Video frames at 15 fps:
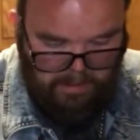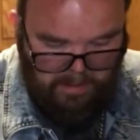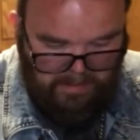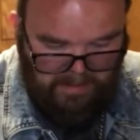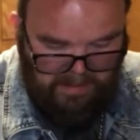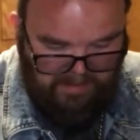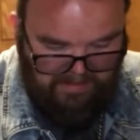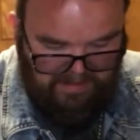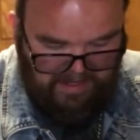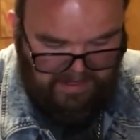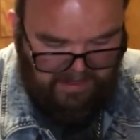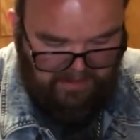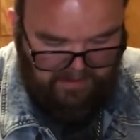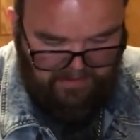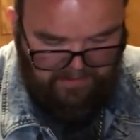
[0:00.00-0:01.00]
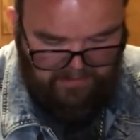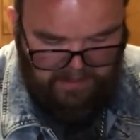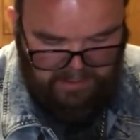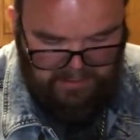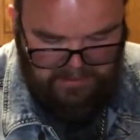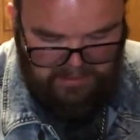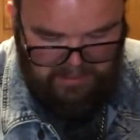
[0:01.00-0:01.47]
Then I stick it in the
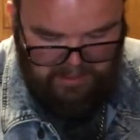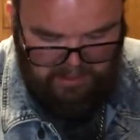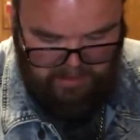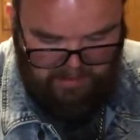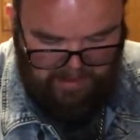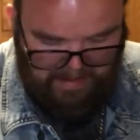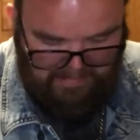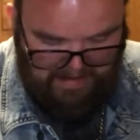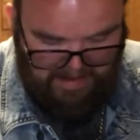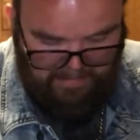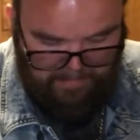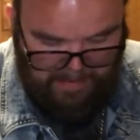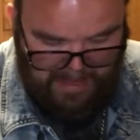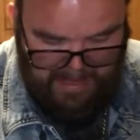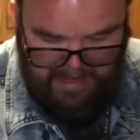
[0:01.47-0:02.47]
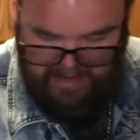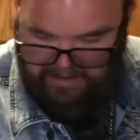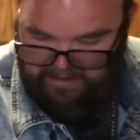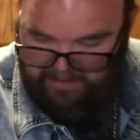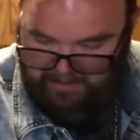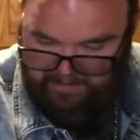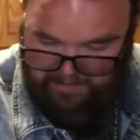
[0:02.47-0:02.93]
fridge, and then you don't have to have baggies
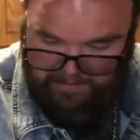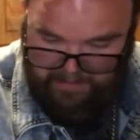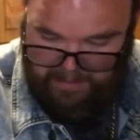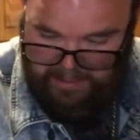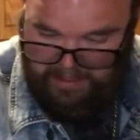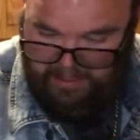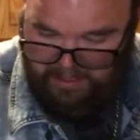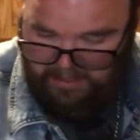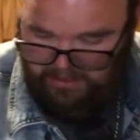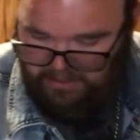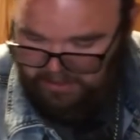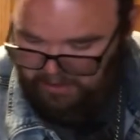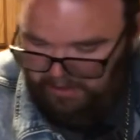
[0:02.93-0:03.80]
in the fridge.